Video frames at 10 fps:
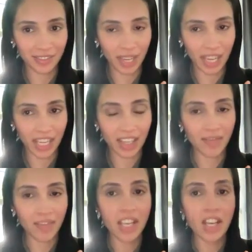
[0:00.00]

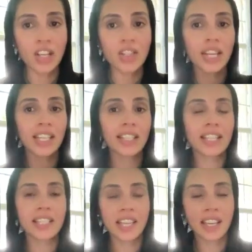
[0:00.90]
Okay. So like
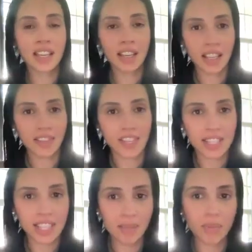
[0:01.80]
let's say I'll give an
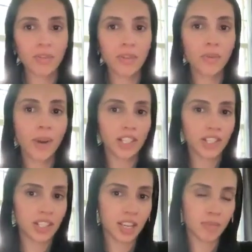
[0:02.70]
example for
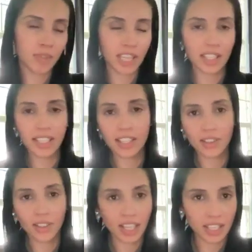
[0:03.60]
watch time. Okay. Like I
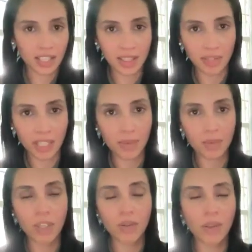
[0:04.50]
know kids sometimes,
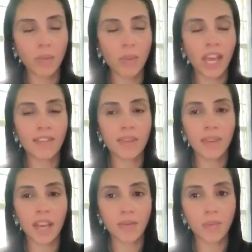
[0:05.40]
we have
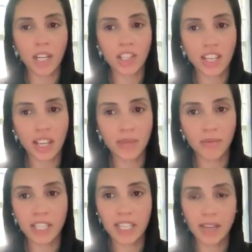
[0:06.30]
them have watch time,
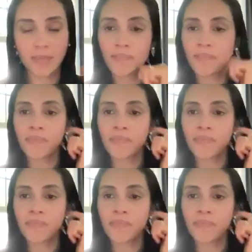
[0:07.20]
free time.